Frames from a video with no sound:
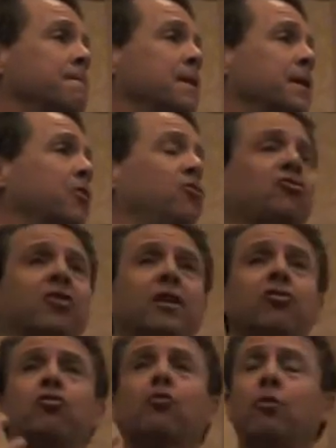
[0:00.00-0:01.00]
Because you see,
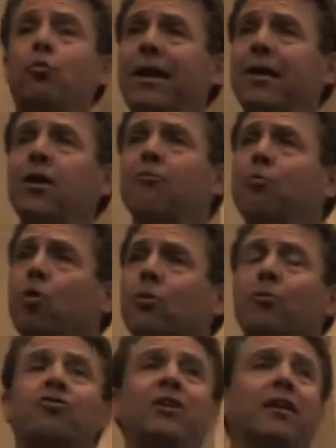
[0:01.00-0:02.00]
this is what Randolph Bourne
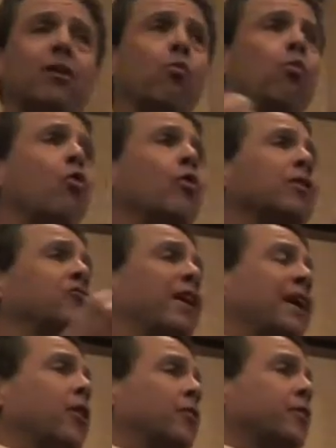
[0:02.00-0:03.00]
was saying, that war is
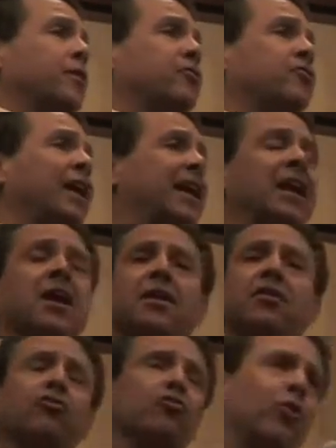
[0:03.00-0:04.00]
the health of the state.
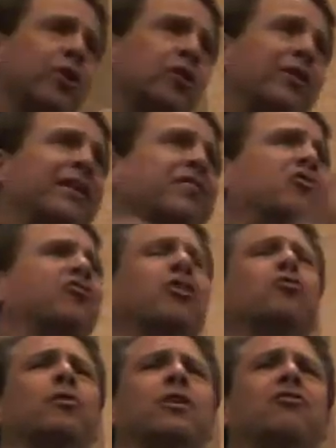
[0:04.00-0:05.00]
This is where you get the
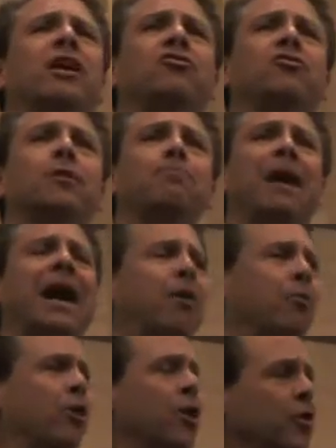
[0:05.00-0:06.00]
centralization of
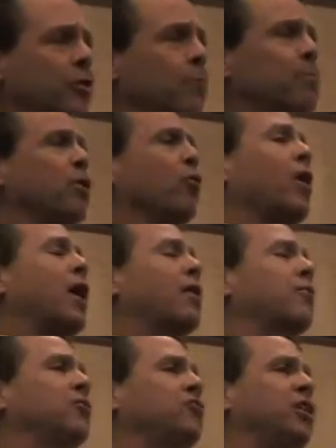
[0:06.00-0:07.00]
power, the
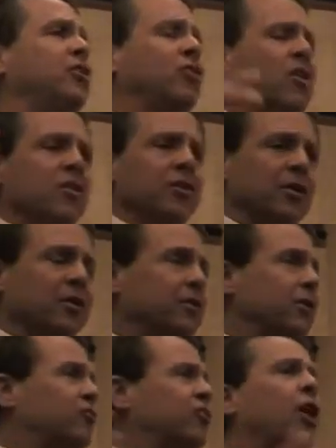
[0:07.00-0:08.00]
bureaucracies,
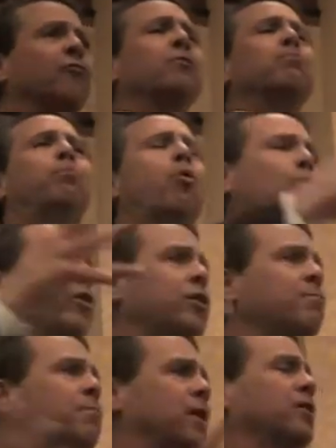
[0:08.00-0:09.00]
the
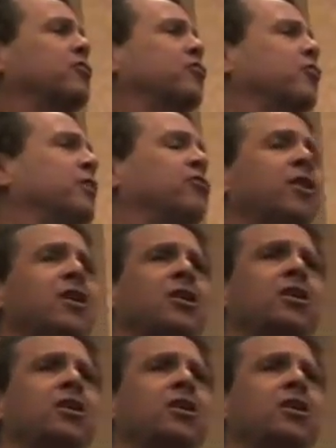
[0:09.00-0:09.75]
self-important militarists.